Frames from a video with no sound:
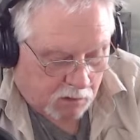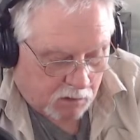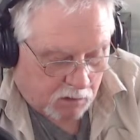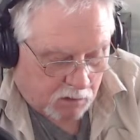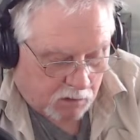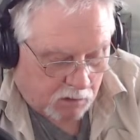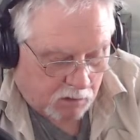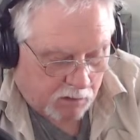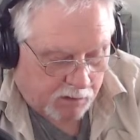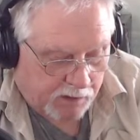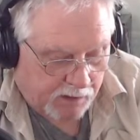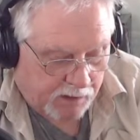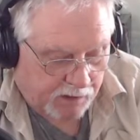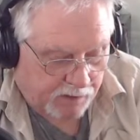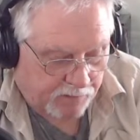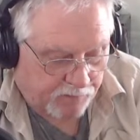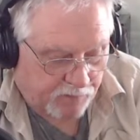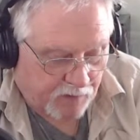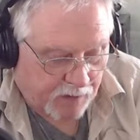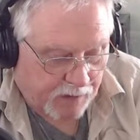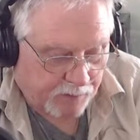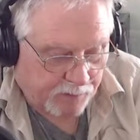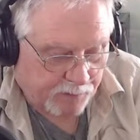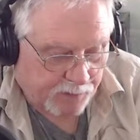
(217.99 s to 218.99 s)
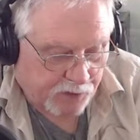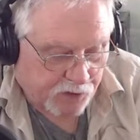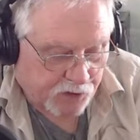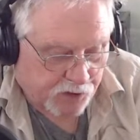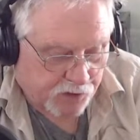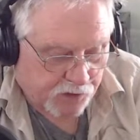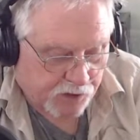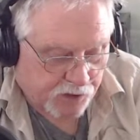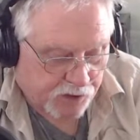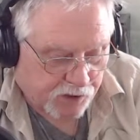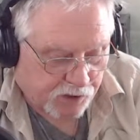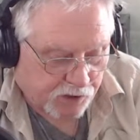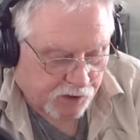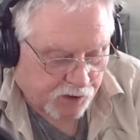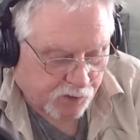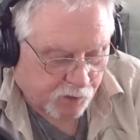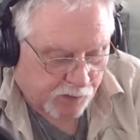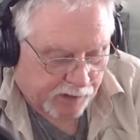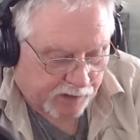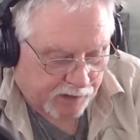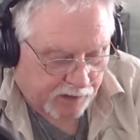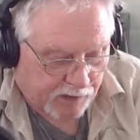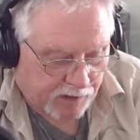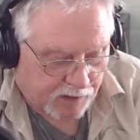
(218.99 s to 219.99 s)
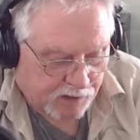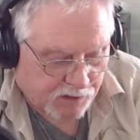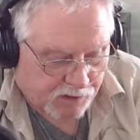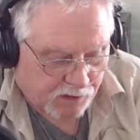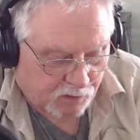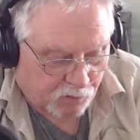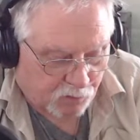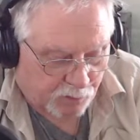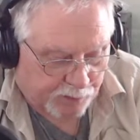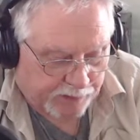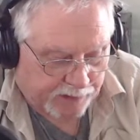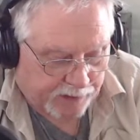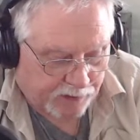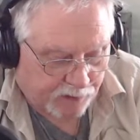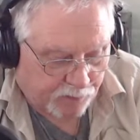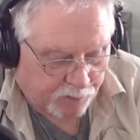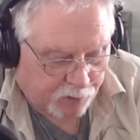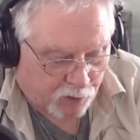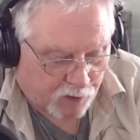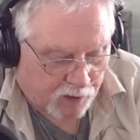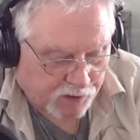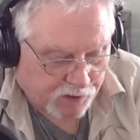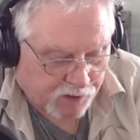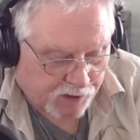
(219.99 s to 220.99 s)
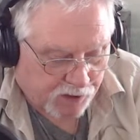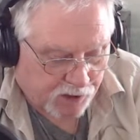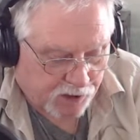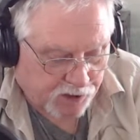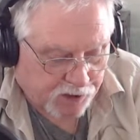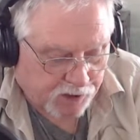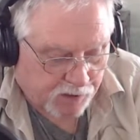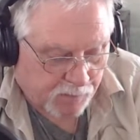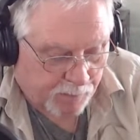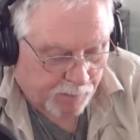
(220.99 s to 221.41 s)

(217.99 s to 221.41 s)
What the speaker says: Okay, the Biden administration this week announced it will begin the process